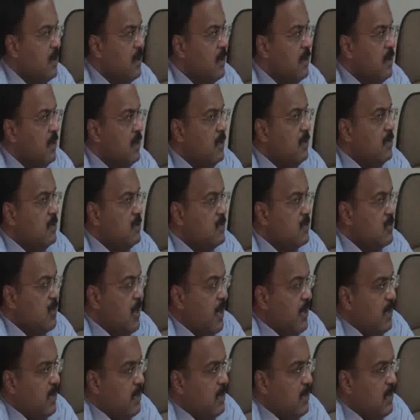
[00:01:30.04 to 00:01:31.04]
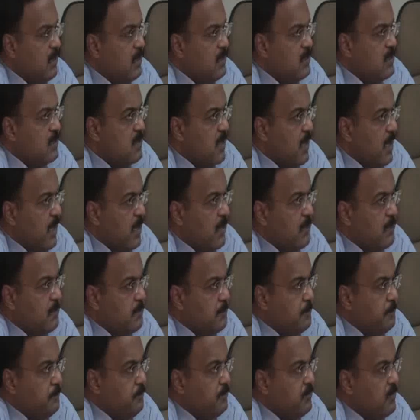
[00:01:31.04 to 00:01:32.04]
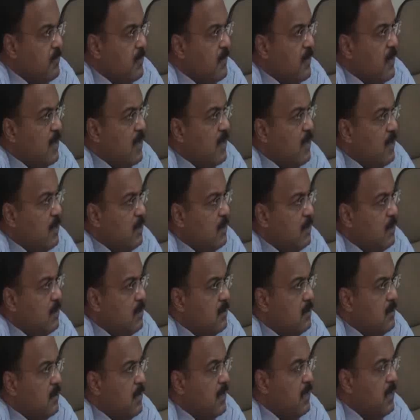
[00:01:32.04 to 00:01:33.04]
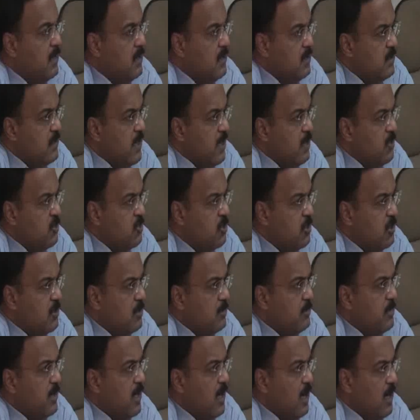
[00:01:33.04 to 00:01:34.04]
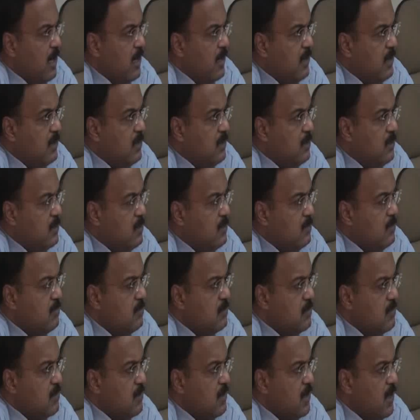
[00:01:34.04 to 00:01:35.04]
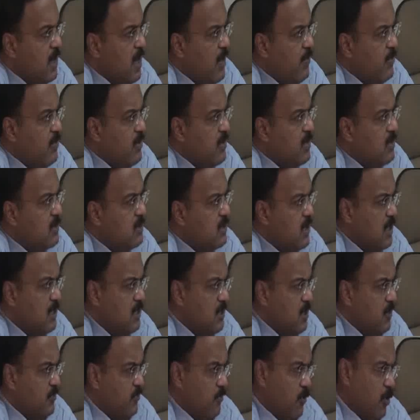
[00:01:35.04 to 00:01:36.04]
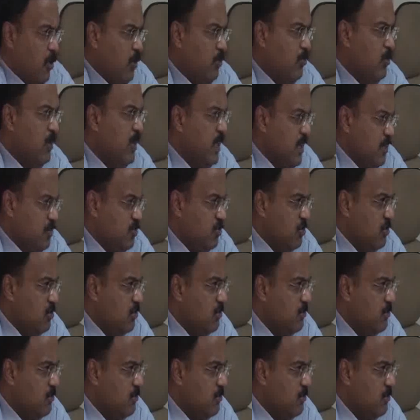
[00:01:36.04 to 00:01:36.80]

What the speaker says: Let us try and understand the intention behind having such a formulation.